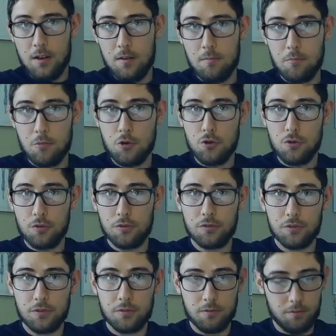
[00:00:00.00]
move
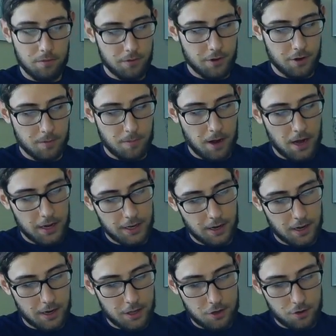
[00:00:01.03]
your body
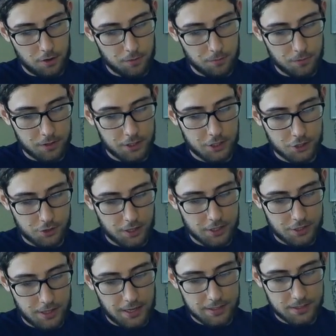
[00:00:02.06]
on it, you can really stretch
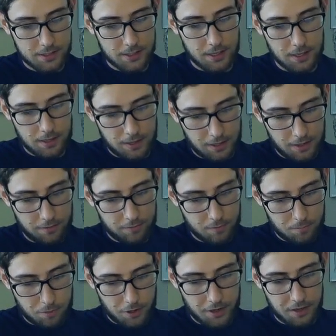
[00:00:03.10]
that skin and give
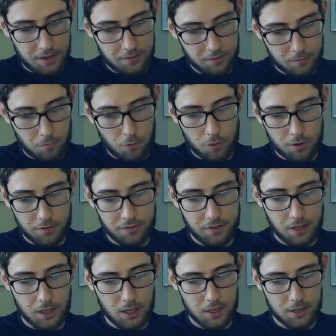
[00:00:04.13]
the brain even more to
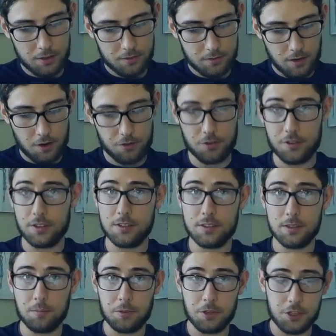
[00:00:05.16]
feel on, other than
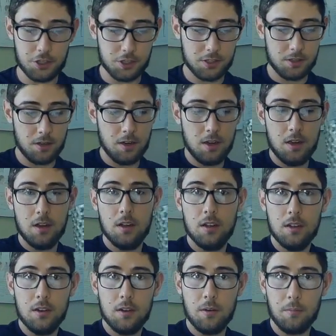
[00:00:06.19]
simply just
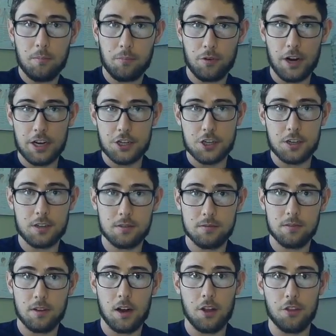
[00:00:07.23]
pressure
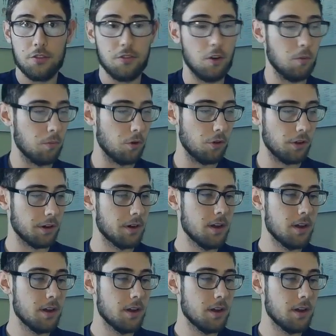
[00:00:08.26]
on the foam roller.